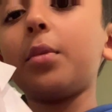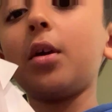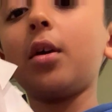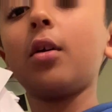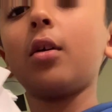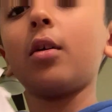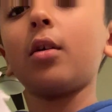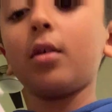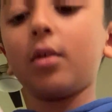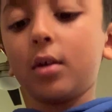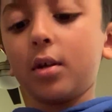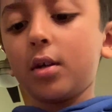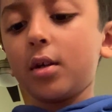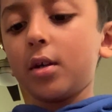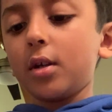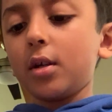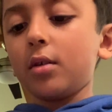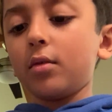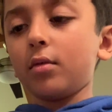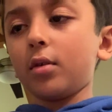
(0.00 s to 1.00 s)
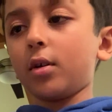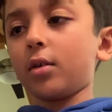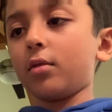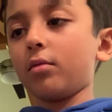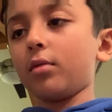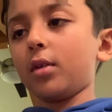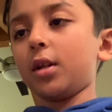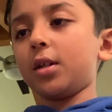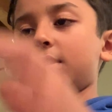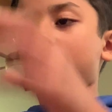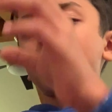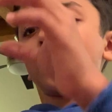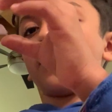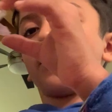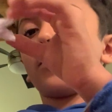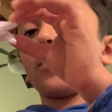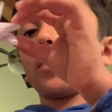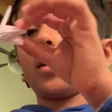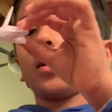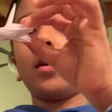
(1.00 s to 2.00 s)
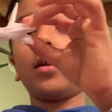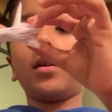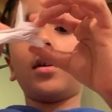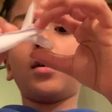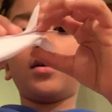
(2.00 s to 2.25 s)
here is what creates the front